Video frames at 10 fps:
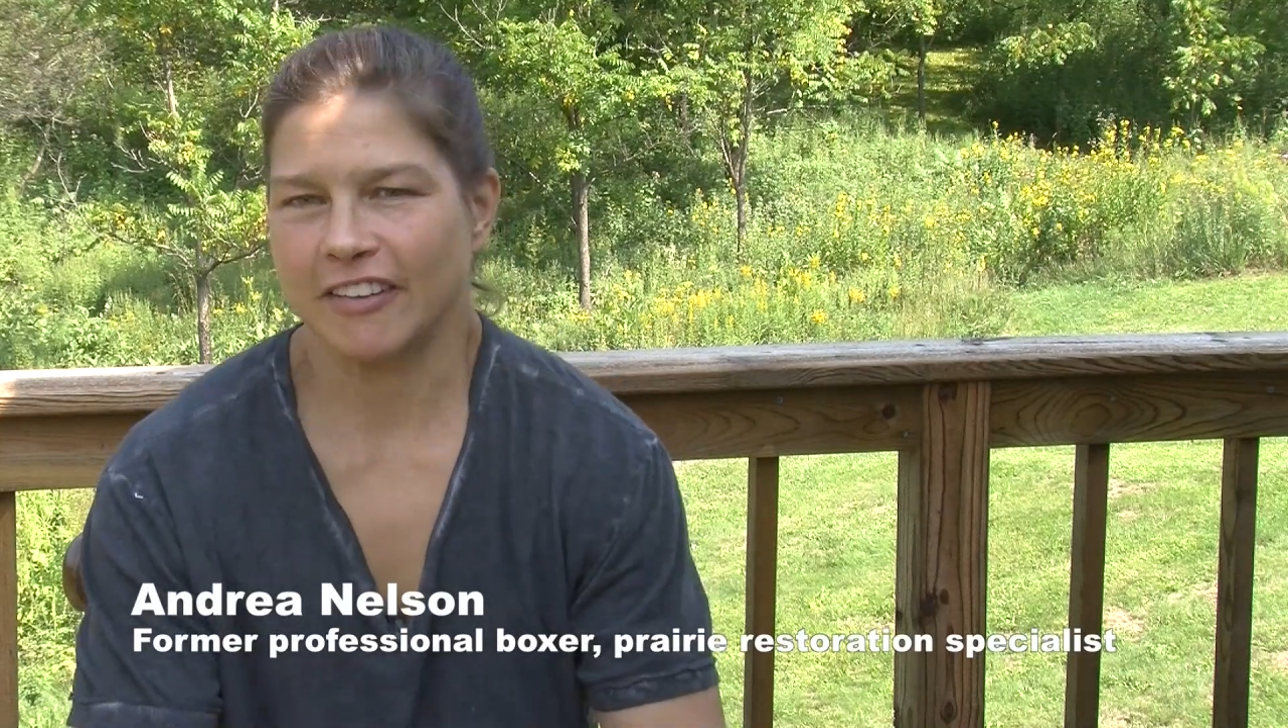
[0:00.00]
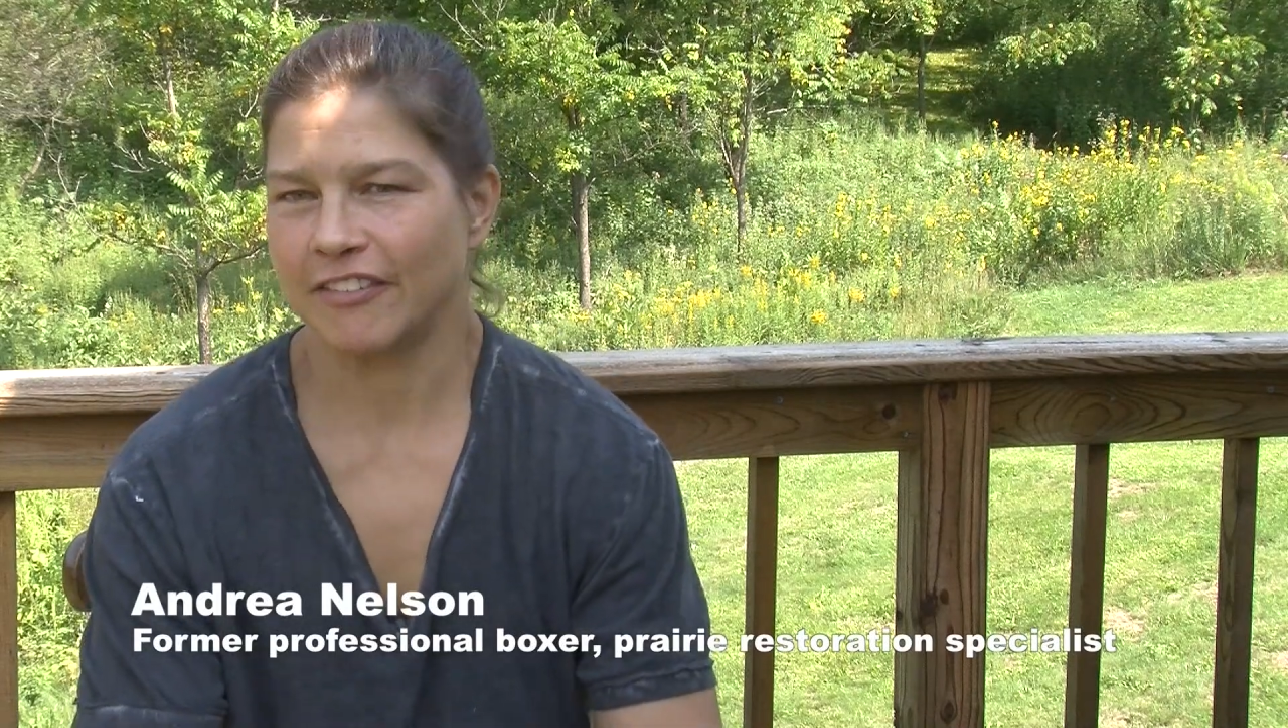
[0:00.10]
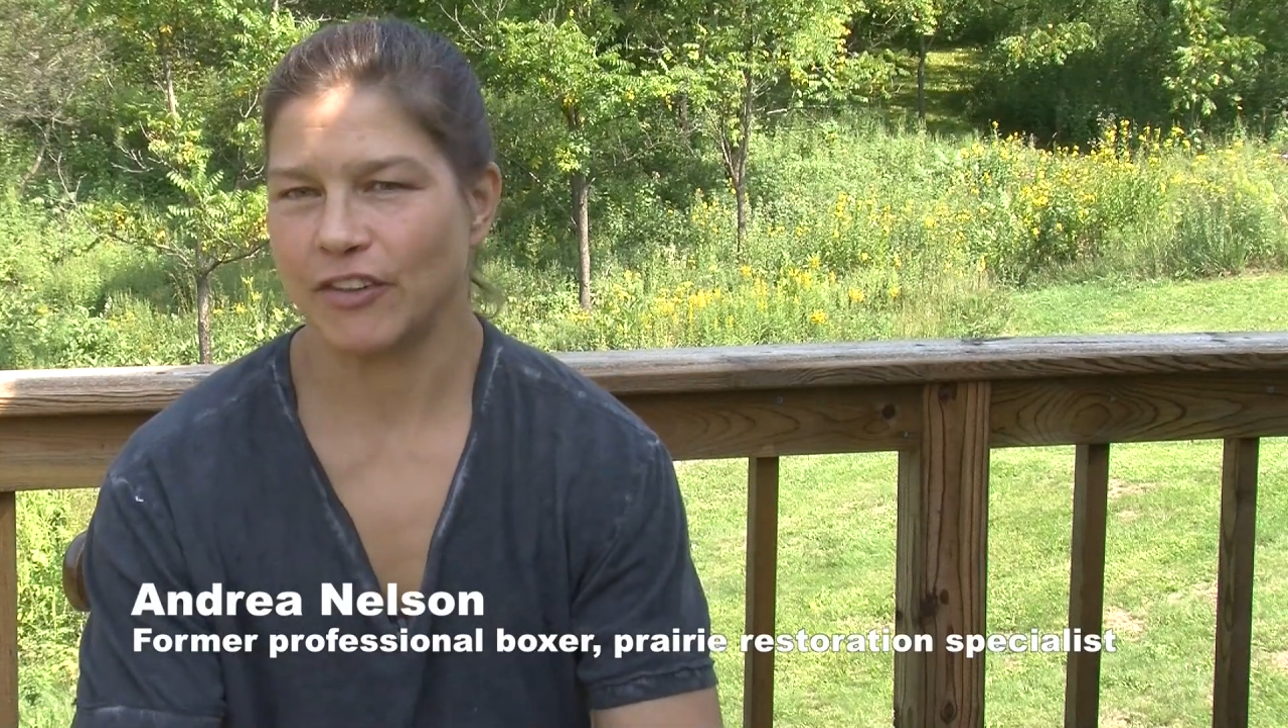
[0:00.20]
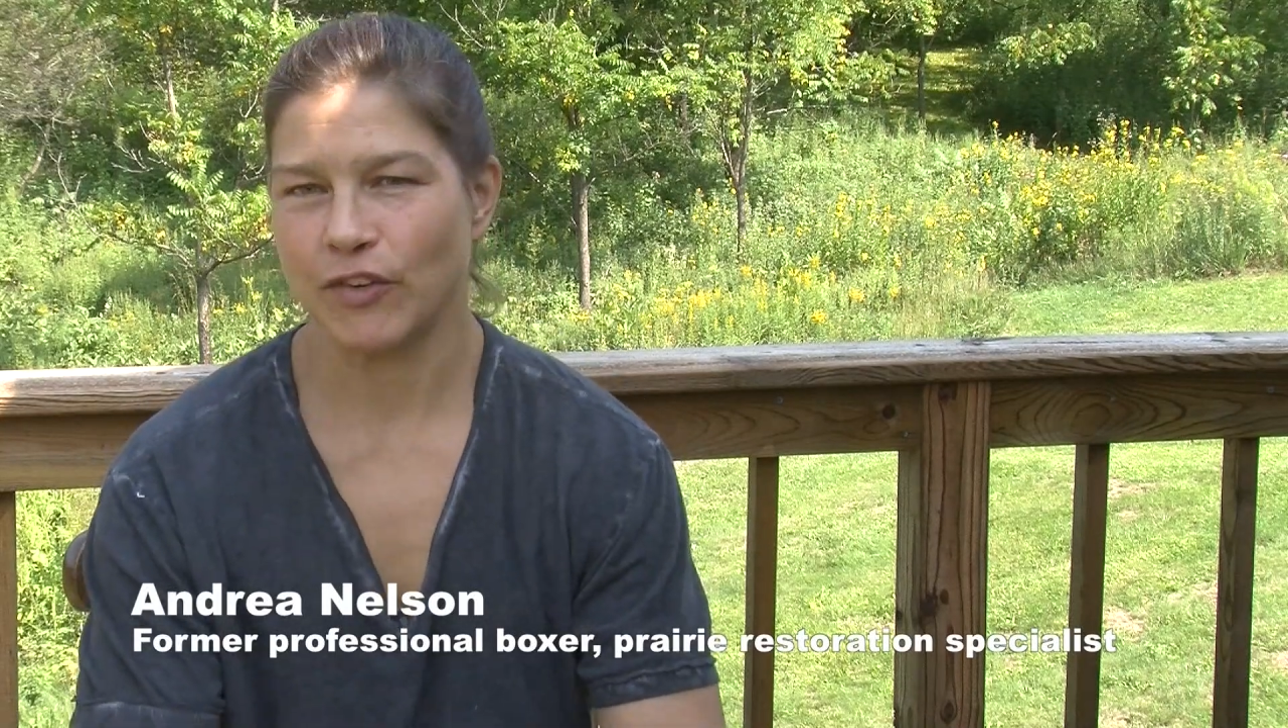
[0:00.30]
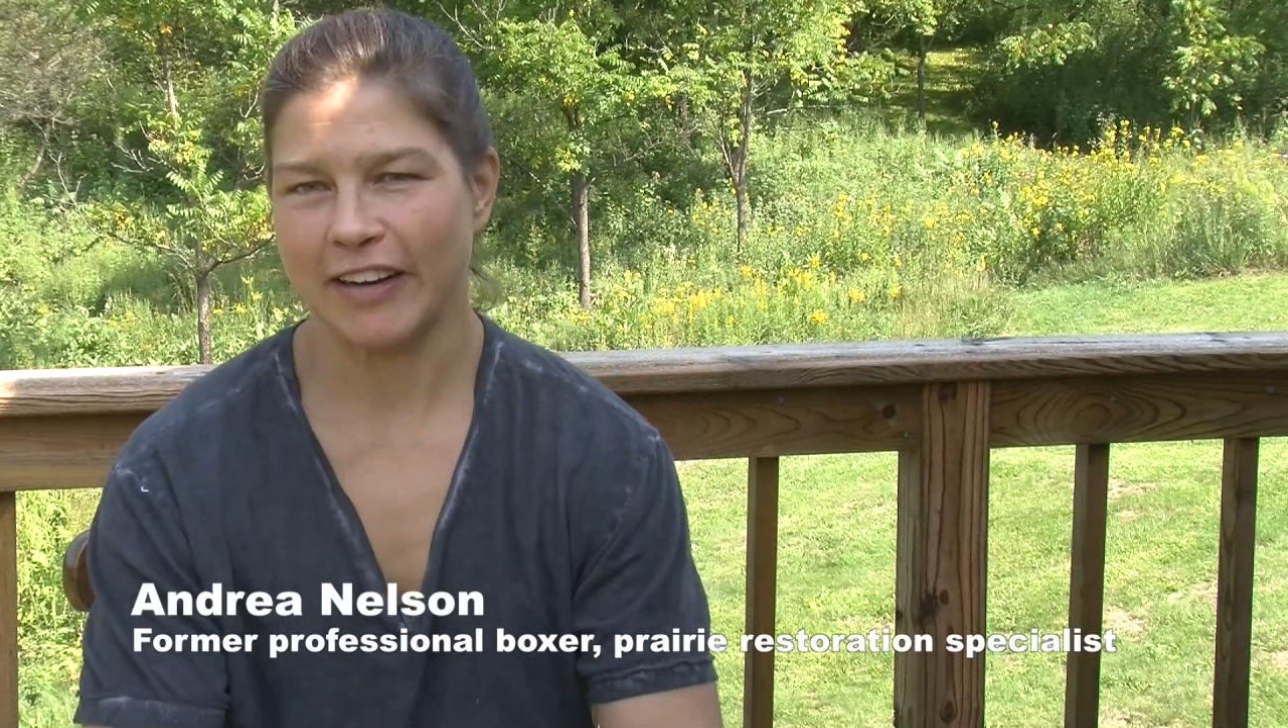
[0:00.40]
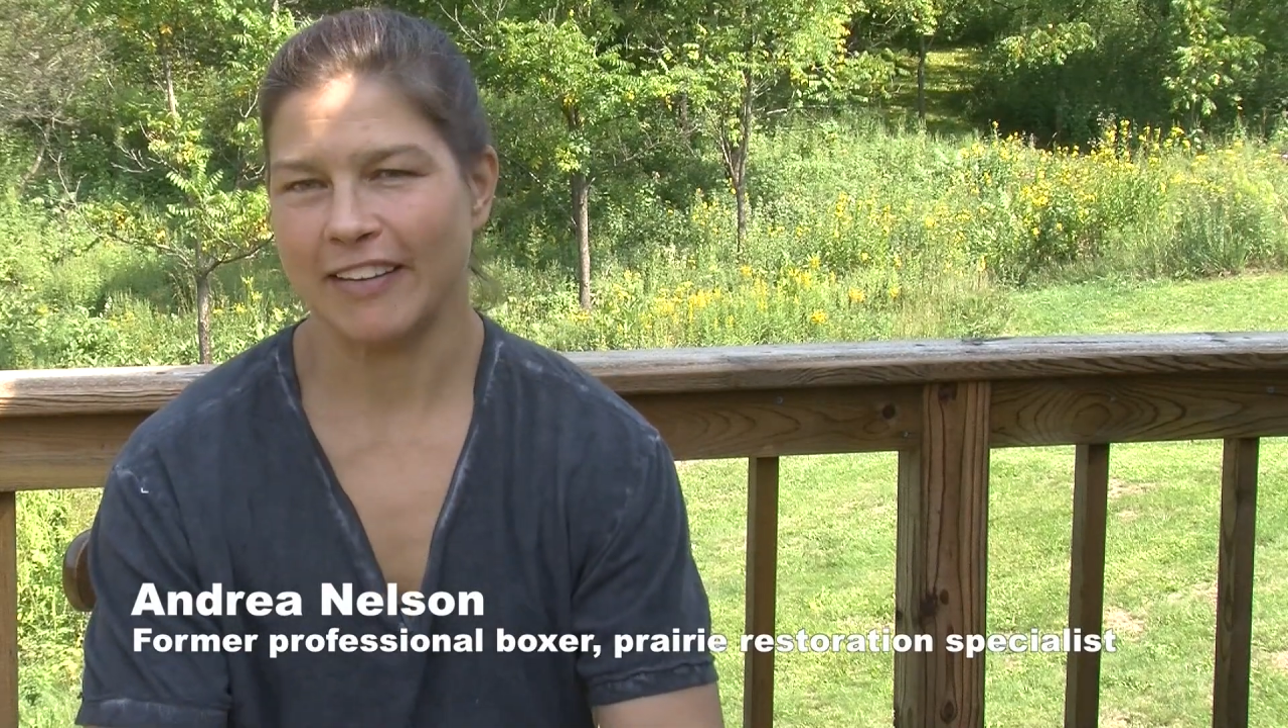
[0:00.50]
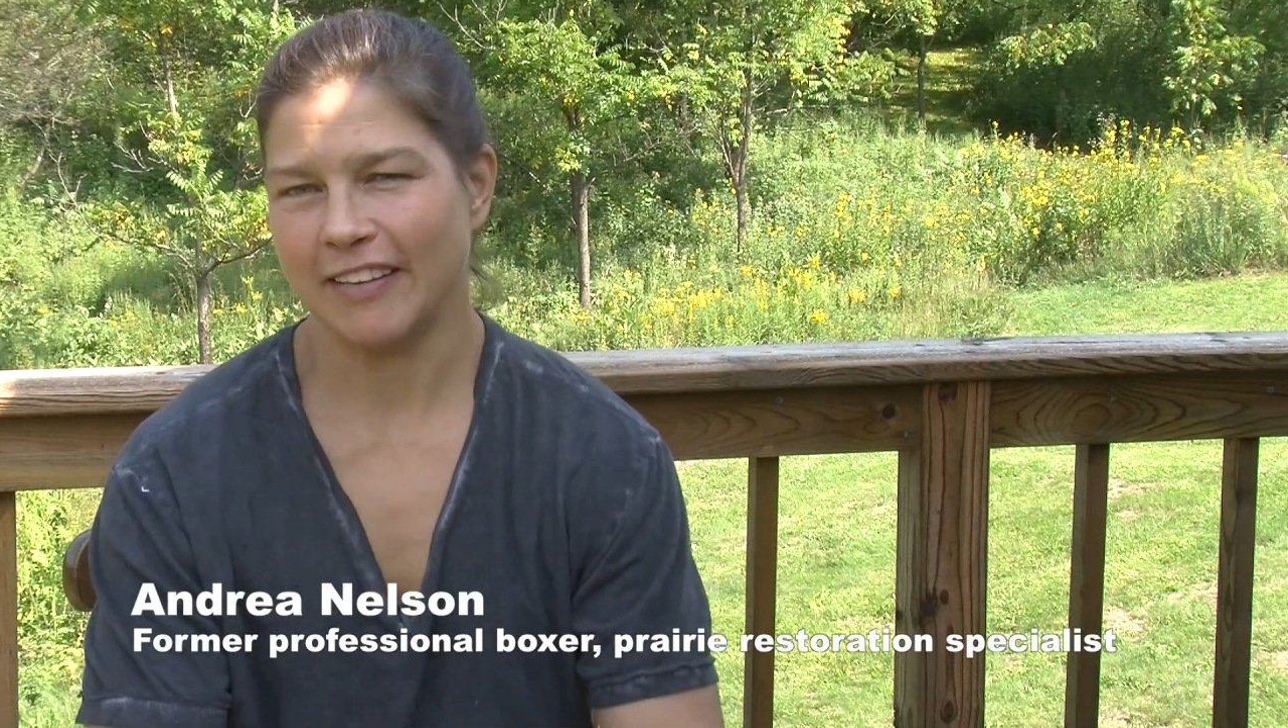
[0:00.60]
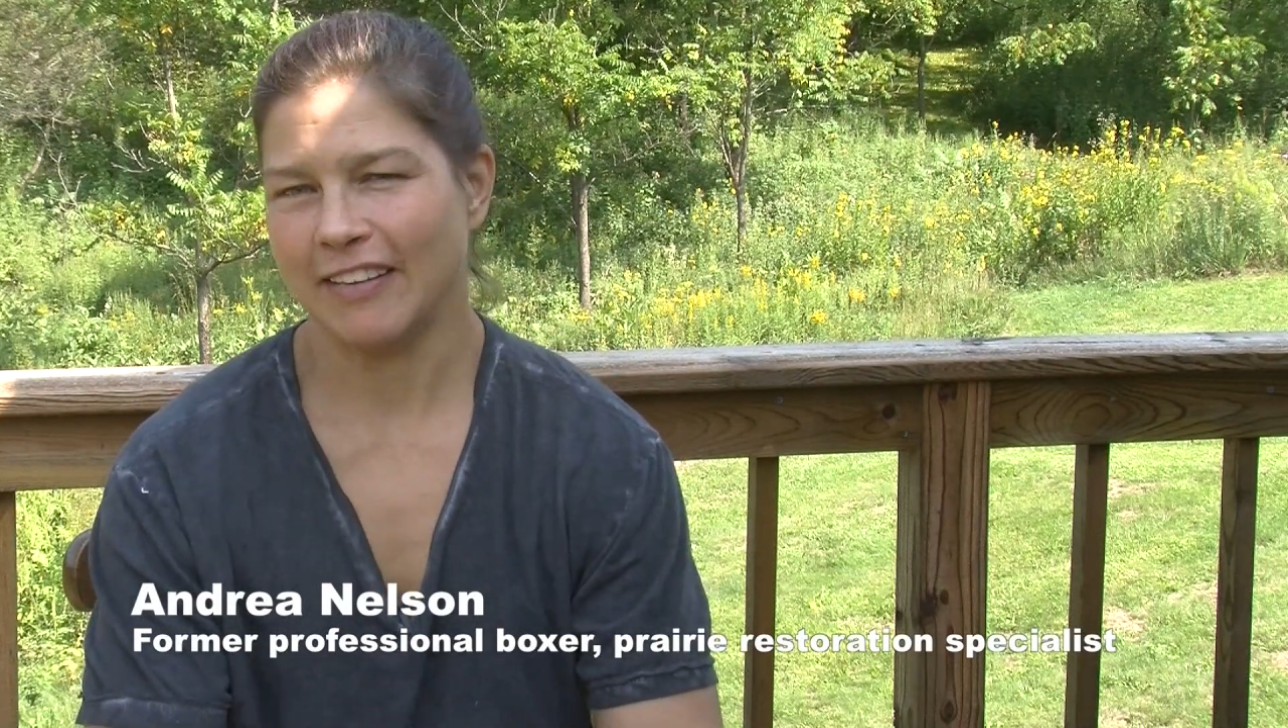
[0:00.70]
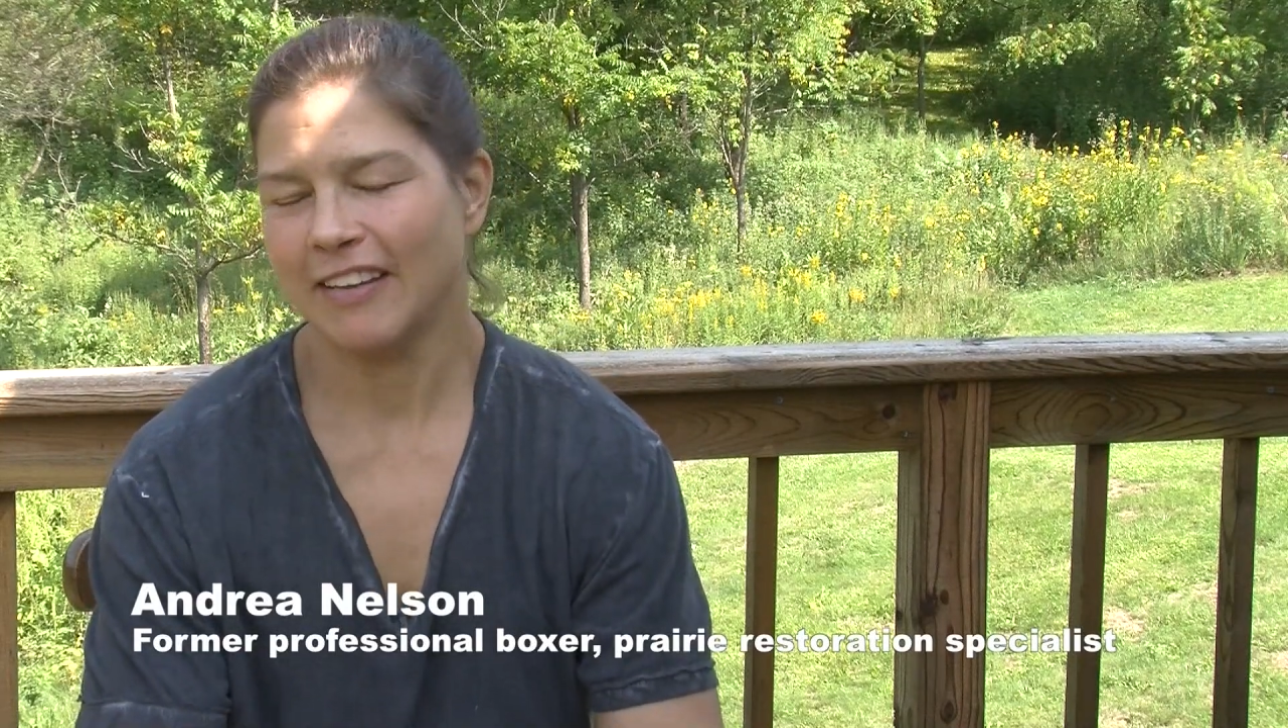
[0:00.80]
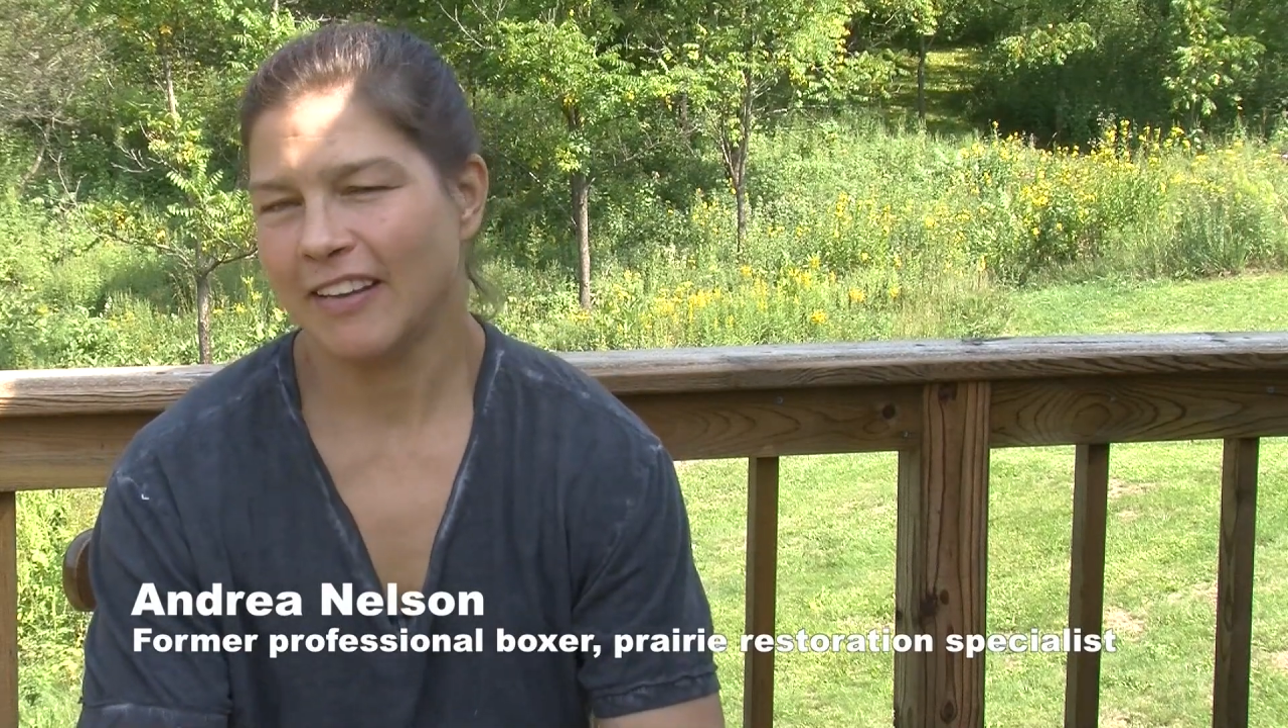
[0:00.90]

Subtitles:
of adrenaline.